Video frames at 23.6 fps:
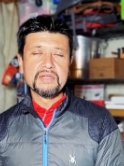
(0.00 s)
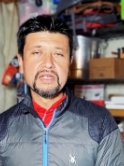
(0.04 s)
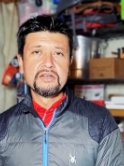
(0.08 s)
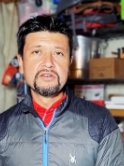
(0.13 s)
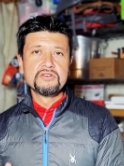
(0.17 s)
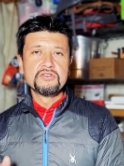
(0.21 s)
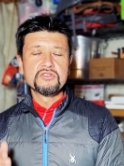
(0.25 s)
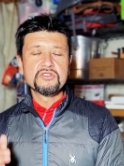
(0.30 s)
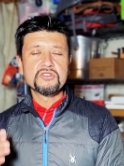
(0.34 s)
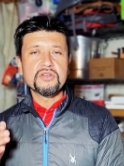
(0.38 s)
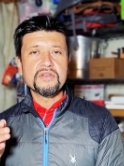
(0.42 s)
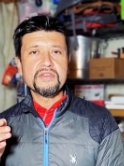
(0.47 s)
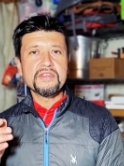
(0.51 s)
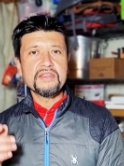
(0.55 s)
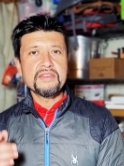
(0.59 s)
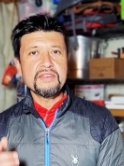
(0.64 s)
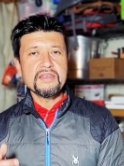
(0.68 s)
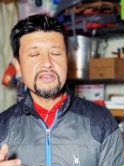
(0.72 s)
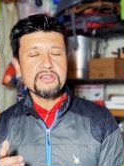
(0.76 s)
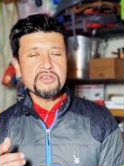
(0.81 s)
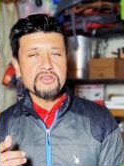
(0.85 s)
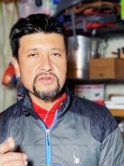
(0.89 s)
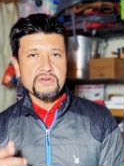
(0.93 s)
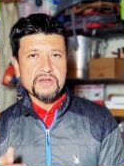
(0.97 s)
So the
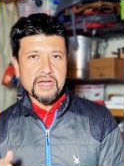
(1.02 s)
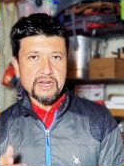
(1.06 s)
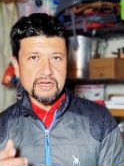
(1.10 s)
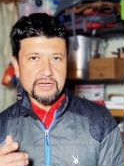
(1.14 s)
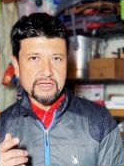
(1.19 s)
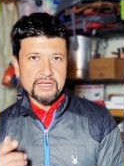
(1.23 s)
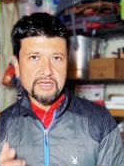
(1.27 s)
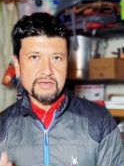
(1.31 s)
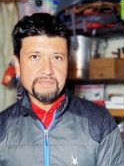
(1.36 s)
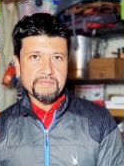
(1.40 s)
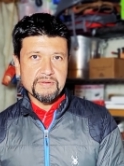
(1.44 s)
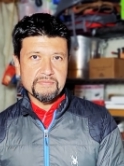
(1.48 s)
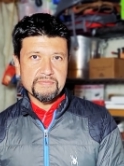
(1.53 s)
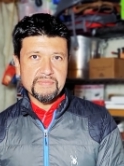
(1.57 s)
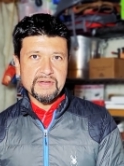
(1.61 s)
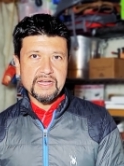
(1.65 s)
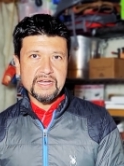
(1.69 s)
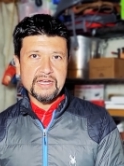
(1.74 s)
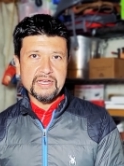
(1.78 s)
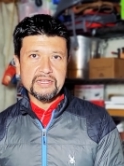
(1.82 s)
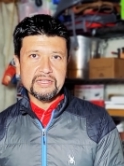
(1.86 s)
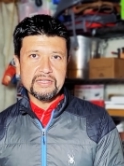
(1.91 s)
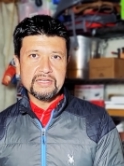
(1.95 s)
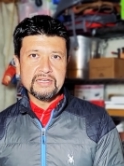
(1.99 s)
thing you got to keep in
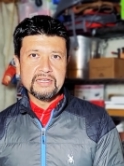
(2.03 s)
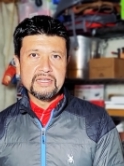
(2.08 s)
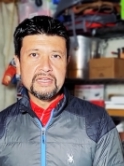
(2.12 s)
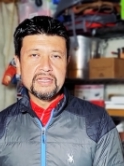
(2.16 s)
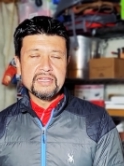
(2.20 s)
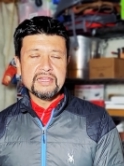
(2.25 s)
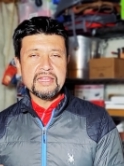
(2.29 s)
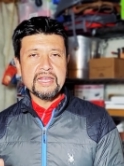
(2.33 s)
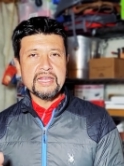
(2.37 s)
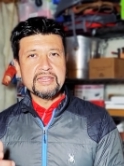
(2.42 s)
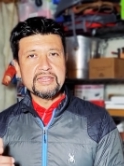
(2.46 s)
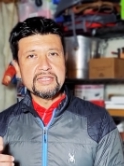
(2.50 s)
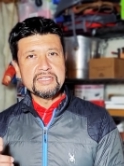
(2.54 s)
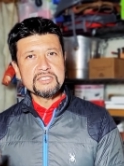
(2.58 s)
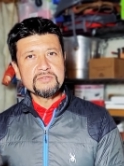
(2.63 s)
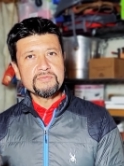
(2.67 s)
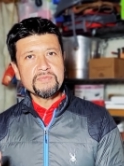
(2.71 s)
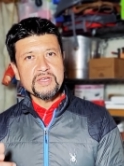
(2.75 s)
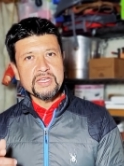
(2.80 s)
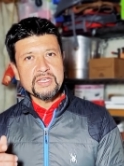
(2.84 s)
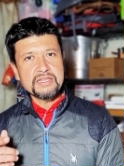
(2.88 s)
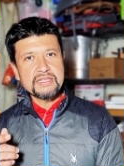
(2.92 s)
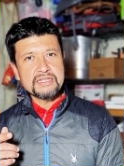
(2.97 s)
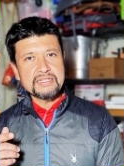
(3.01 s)
mind that this
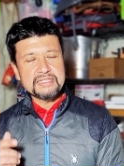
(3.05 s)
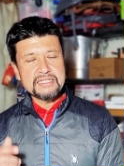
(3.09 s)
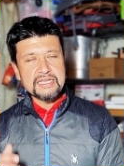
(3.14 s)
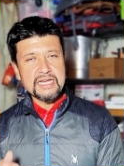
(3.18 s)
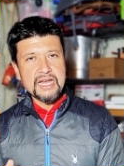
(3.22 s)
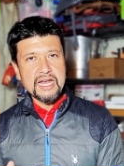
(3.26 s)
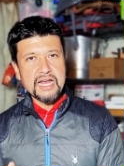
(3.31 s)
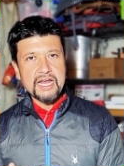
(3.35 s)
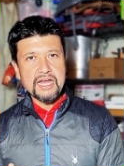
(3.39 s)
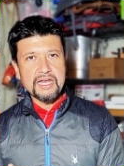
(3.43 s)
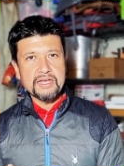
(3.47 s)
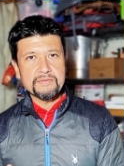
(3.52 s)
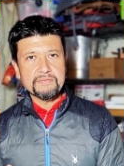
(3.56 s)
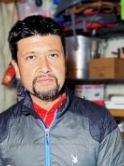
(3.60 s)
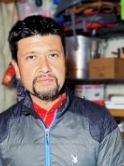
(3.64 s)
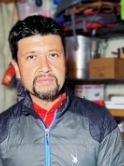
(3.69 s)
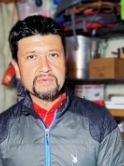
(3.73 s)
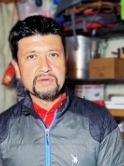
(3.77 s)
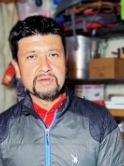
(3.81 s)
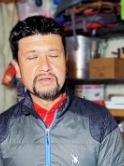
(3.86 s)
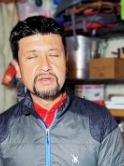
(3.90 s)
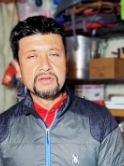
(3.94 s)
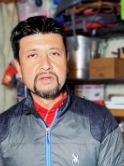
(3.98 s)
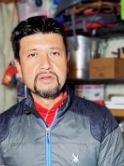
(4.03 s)
being the time
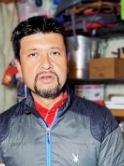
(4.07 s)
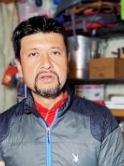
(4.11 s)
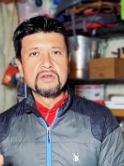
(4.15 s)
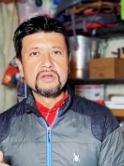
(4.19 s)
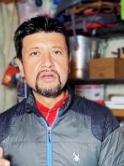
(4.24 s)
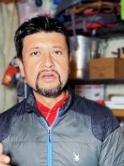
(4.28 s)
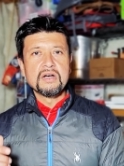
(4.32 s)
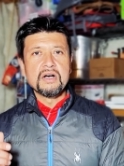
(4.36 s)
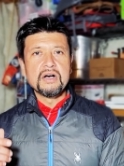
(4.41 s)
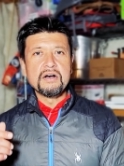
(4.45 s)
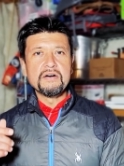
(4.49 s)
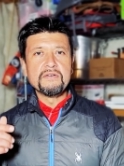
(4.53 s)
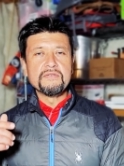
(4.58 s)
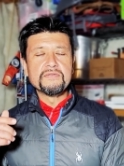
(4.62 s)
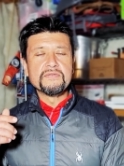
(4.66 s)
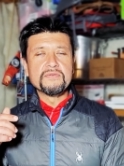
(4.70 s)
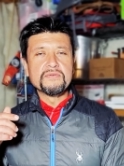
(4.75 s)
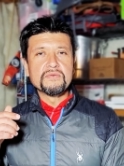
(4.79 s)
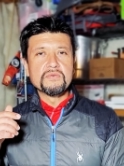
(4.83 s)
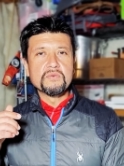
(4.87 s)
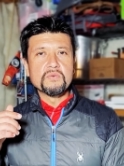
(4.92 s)
of